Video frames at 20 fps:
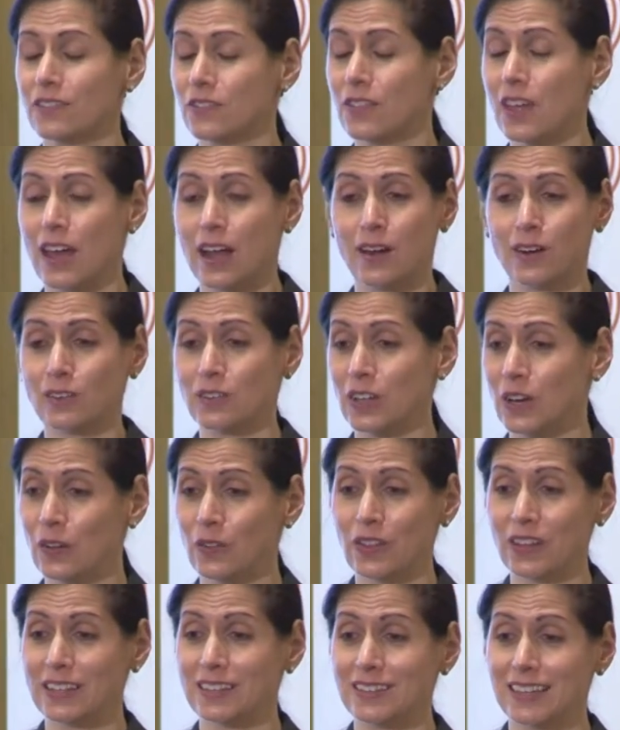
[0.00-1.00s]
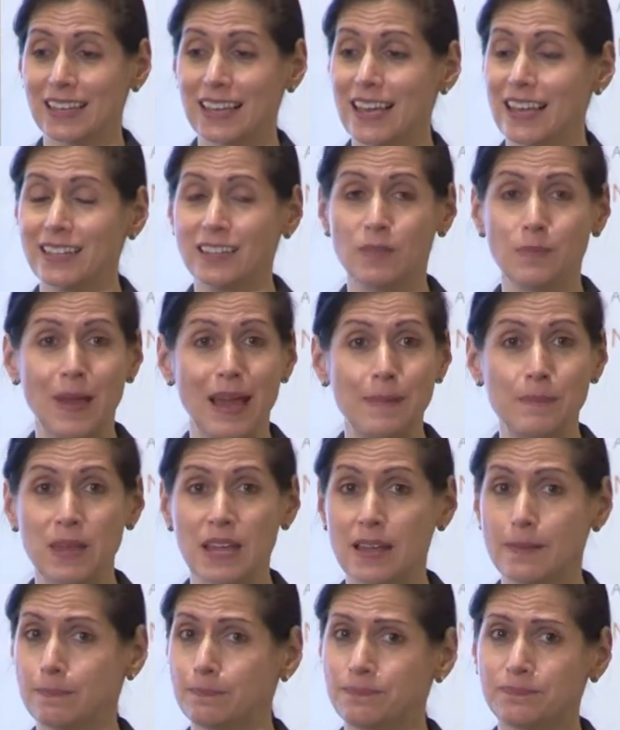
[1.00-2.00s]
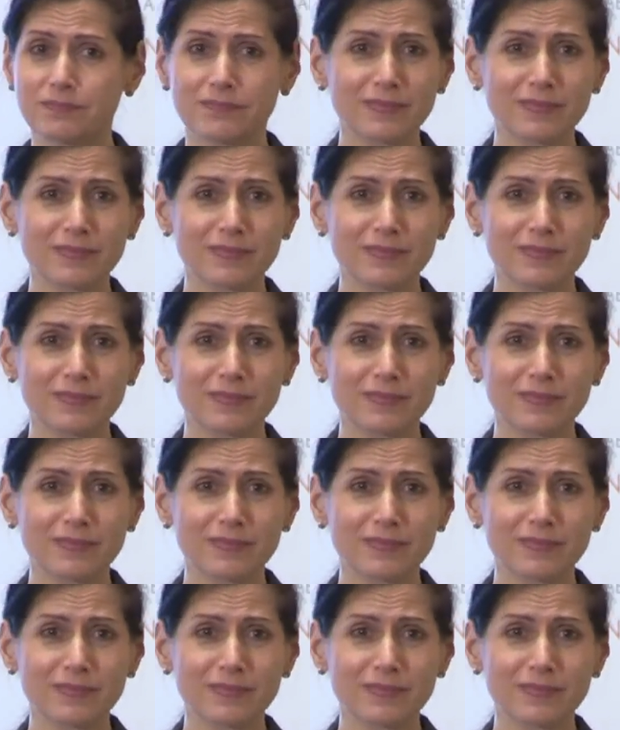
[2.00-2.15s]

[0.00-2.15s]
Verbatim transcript: They're, you know, the, the kids may be